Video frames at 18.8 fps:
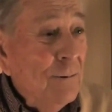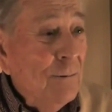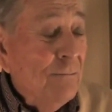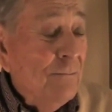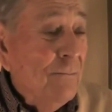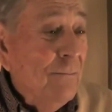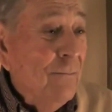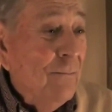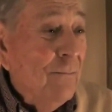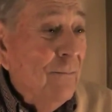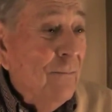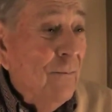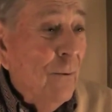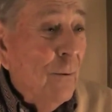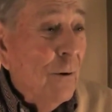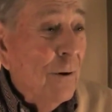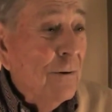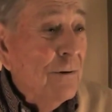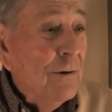how many
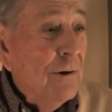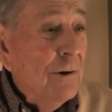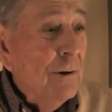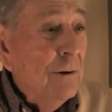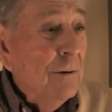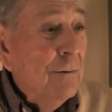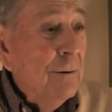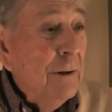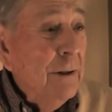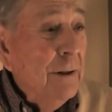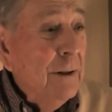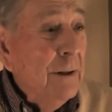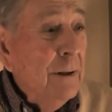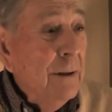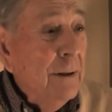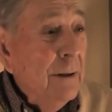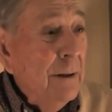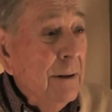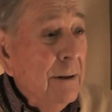children? 4
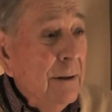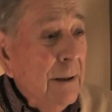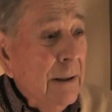children.